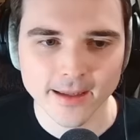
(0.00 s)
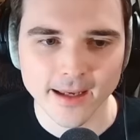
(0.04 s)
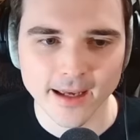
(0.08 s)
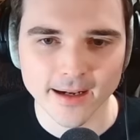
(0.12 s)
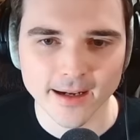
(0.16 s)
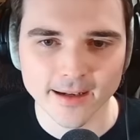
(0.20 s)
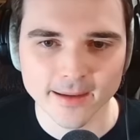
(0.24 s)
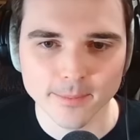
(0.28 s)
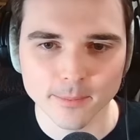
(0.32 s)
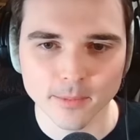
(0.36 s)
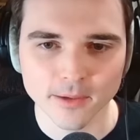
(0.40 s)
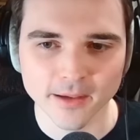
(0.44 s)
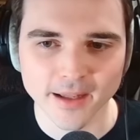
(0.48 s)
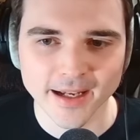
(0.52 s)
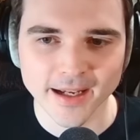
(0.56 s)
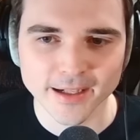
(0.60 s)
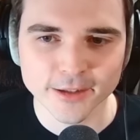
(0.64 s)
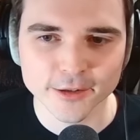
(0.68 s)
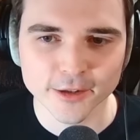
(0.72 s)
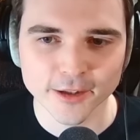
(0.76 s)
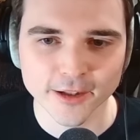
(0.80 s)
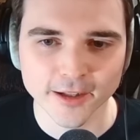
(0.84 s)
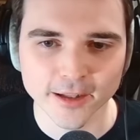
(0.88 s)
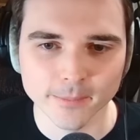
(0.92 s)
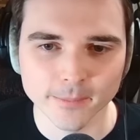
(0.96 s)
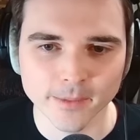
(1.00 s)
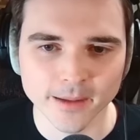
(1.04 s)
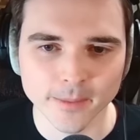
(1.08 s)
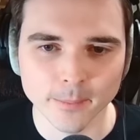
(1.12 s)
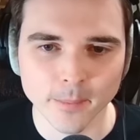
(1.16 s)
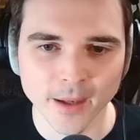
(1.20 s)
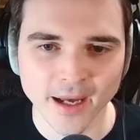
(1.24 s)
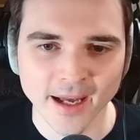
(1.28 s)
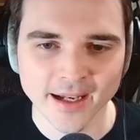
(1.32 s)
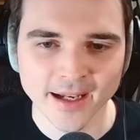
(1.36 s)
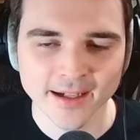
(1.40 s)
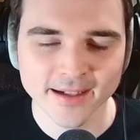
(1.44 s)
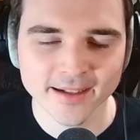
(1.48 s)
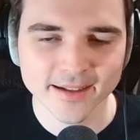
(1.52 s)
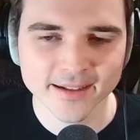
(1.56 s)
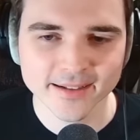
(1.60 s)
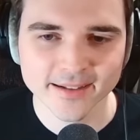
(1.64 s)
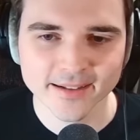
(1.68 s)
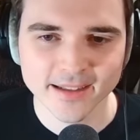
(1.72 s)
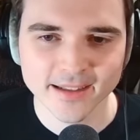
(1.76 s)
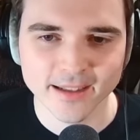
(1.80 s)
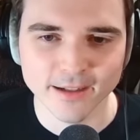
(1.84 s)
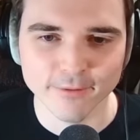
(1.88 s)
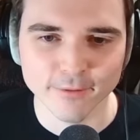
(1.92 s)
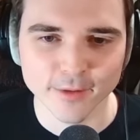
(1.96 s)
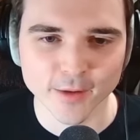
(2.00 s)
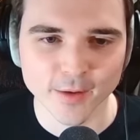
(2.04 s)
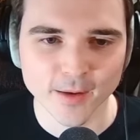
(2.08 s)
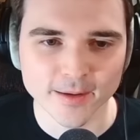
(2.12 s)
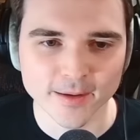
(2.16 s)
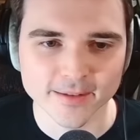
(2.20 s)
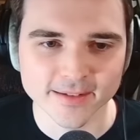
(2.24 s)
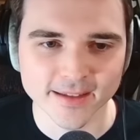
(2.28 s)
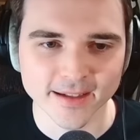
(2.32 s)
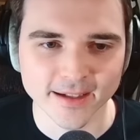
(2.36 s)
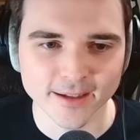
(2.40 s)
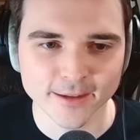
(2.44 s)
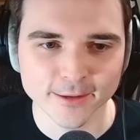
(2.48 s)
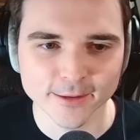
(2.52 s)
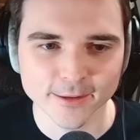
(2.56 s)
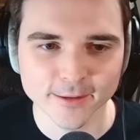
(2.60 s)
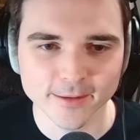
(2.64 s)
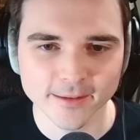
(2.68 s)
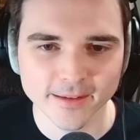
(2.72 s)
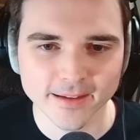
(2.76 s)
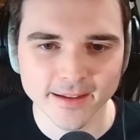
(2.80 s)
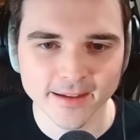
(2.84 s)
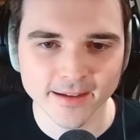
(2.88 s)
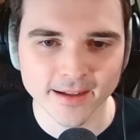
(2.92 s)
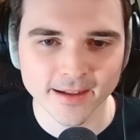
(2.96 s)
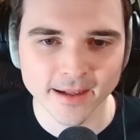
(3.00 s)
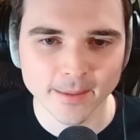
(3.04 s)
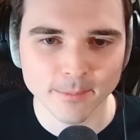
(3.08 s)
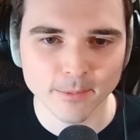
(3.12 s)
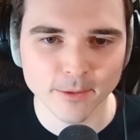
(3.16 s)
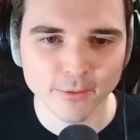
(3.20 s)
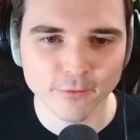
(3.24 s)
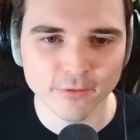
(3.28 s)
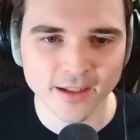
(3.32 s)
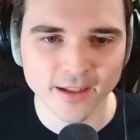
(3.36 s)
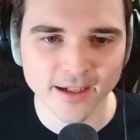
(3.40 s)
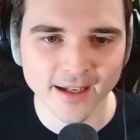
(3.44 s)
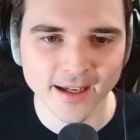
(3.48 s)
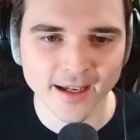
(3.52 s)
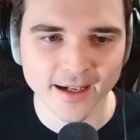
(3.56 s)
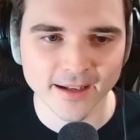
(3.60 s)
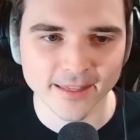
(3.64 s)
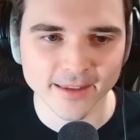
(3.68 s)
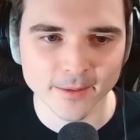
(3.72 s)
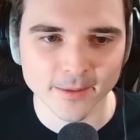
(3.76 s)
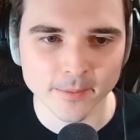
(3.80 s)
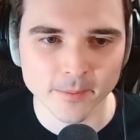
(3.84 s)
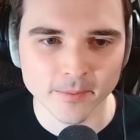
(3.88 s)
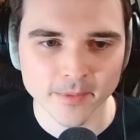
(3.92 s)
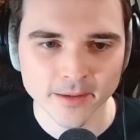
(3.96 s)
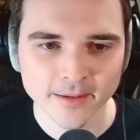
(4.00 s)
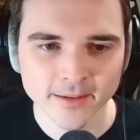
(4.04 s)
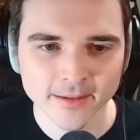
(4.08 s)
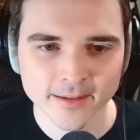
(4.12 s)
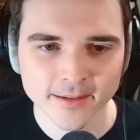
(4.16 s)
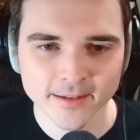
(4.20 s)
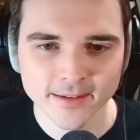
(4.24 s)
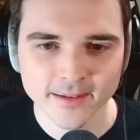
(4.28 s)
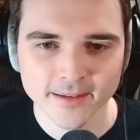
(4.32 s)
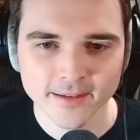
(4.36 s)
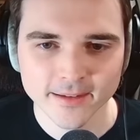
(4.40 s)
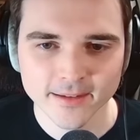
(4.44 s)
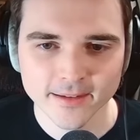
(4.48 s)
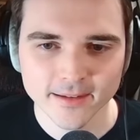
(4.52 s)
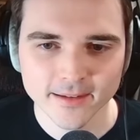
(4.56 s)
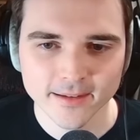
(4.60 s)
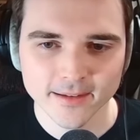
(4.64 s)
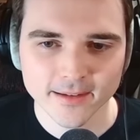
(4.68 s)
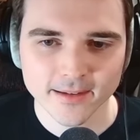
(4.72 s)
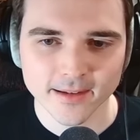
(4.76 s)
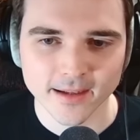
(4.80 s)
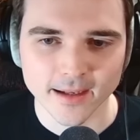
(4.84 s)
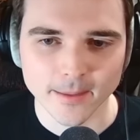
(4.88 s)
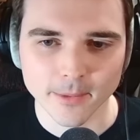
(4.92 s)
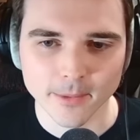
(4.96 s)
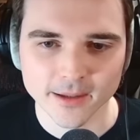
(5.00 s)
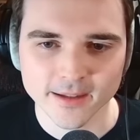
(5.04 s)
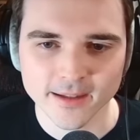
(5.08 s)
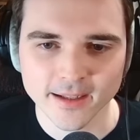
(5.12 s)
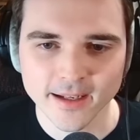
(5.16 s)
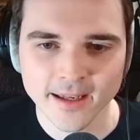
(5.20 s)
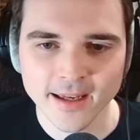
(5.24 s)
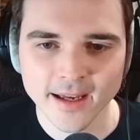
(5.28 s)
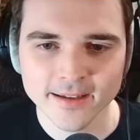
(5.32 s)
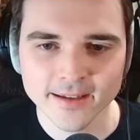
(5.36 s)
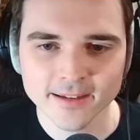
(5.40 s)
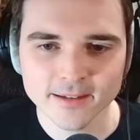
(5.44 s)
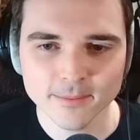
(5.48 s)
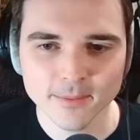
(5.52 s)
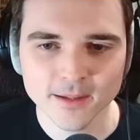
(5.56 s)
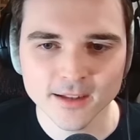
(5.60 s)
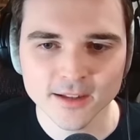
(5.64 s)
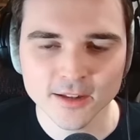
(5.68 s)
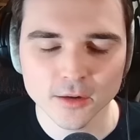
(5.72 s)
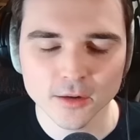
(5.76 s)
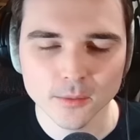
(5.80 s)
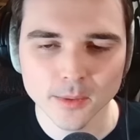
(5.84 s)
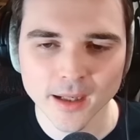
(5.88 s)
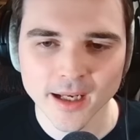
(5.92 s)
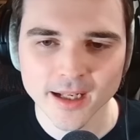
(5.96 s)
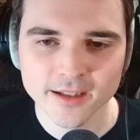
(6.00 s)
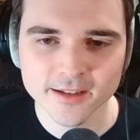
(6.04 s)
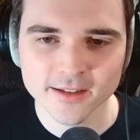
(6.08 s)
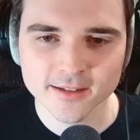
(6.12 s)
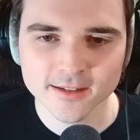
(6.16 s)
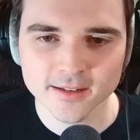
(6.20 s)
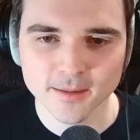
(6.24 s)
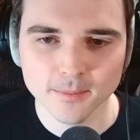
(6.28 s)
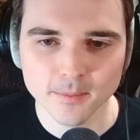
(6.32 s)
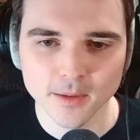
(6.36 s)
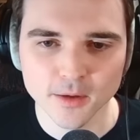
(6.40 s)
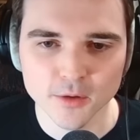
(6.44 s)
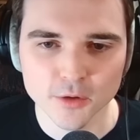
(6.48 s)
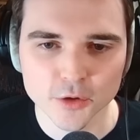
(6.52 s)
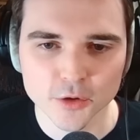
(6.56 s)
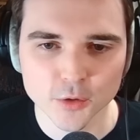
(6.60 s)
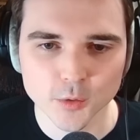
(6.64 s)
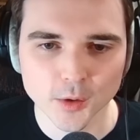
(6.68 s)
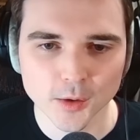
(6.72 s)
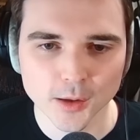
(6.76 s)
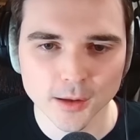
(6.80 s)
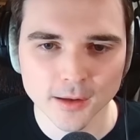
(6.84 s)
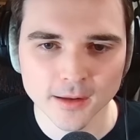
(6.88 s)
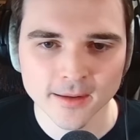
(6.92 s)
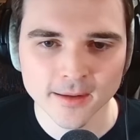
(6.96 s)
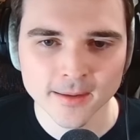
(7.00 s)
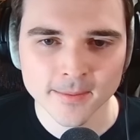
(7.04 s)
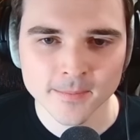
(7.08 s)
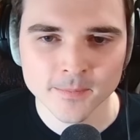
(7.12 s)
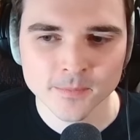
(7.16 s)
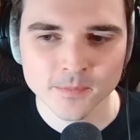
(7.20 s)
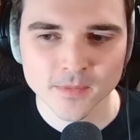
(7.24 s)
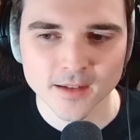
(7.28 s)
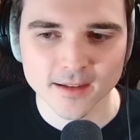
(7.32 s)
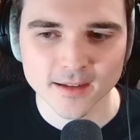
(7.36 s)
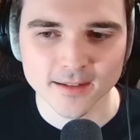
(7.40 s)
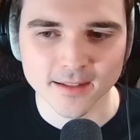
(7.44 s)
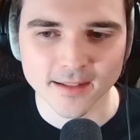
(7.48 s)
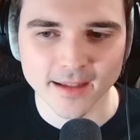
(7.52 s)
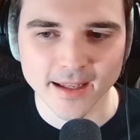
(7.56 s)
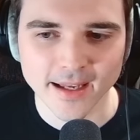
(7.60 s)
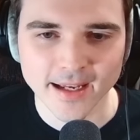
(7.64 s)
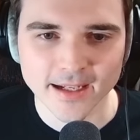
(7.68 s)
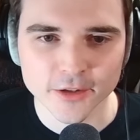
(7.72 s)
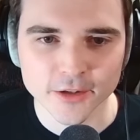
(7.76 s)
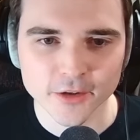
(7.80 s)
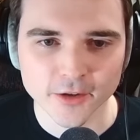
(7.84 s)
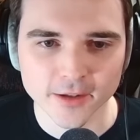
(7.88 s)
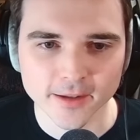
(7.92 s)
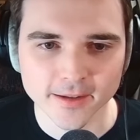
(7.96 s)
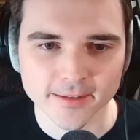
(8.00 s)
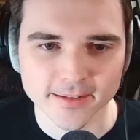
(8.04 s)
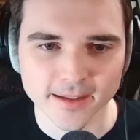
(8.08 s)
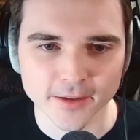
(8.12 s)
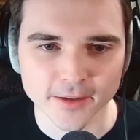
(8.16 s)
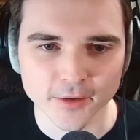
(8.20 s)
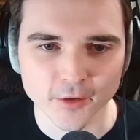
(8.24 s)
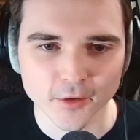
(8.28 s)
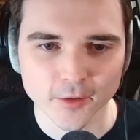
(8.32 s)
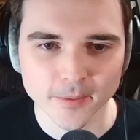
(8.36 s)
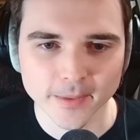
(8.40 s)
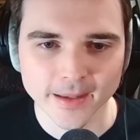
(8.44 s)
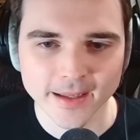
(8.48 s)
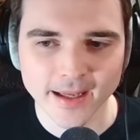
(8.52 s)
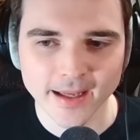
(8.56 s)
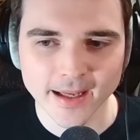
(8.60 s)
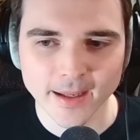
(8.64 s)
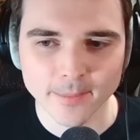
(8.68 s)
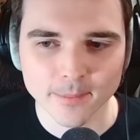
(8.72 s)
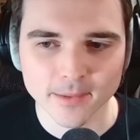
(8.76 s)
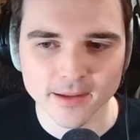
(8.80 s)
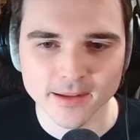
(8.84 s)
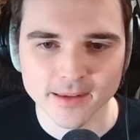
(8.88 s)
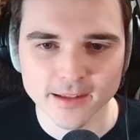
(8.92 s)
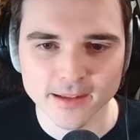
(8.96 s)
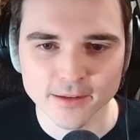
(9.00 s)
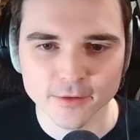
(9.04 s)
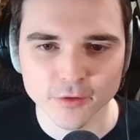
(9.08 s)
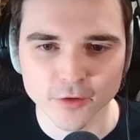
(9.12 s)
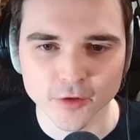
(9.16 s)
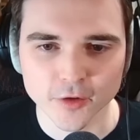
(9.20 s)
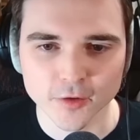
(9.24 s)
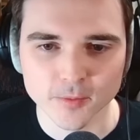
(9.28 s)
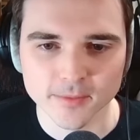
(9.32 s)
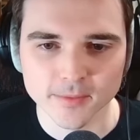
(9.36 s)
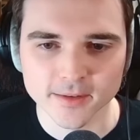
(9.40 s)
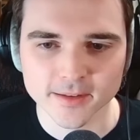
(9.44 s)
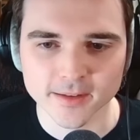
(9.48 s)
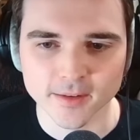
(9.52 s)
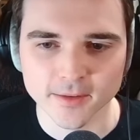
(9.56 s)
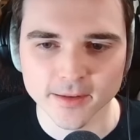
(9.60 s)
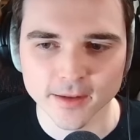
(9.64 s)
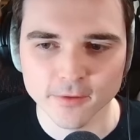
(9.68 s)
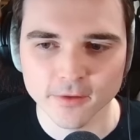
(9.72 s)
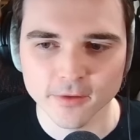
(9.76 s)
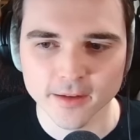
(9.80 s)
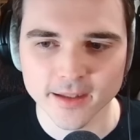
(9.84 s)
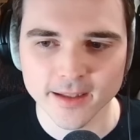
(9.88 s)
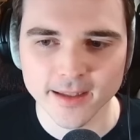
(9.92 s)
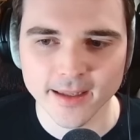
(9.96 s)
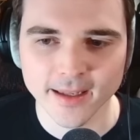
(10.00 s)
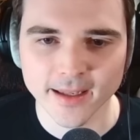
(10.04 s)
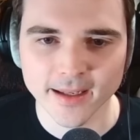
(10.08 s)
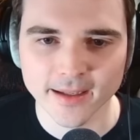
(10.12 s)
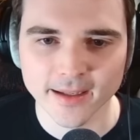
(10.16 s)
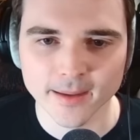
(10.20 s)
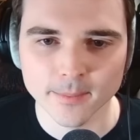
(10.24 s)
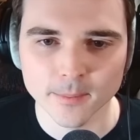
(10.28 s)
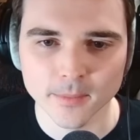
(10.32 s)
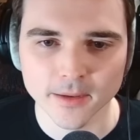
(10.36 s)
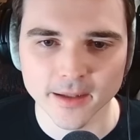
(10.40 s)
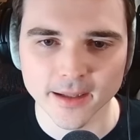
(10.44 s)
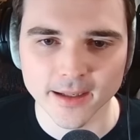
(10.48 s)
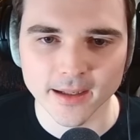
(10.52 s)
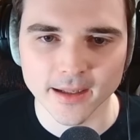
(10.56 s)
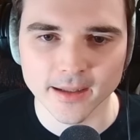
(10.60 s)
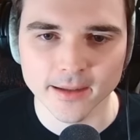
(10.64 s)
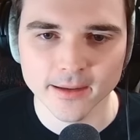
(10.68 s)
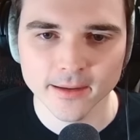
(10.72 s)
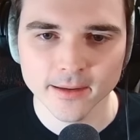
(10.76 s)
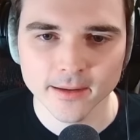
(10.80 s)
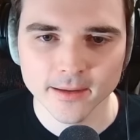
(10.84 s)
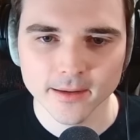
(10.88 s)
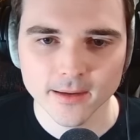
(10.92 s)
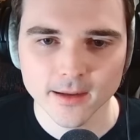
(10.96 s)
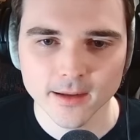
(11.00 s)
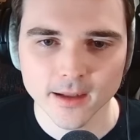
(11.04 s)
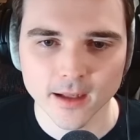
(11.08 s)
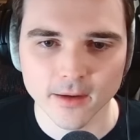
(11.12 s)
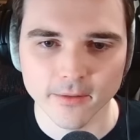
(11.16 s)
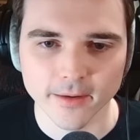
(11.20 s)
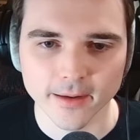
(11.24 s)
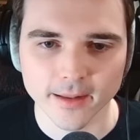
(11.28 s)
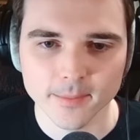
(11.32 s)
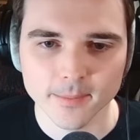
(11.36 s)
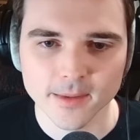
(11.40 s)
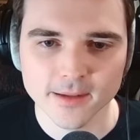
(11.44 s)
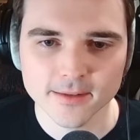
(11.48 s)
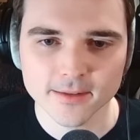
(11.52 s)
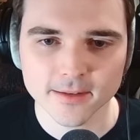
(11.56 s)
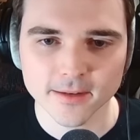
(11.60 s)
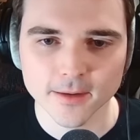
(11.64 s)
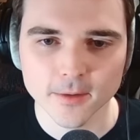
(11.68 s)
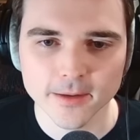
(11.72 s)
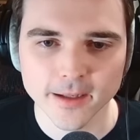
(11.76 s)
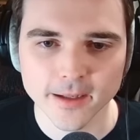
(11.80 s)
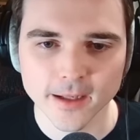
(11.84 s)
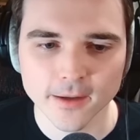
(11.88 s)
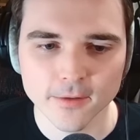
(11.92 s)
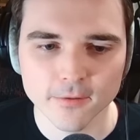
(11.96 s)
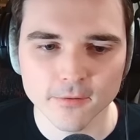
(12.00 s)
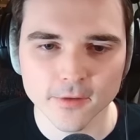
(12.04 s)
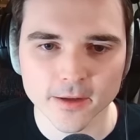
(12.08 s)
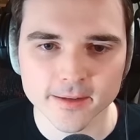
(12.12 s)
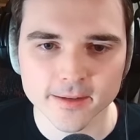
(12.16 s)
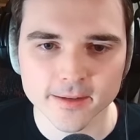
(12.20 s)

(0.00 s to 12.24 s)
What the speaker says: ended up lag trailing me back. even though I was like clearly a couple feet ahead of them. But today hasn't been too bad, just some usual lag trails that normally happen in these rooms, so definitely can't complain. All right, let me slow down for a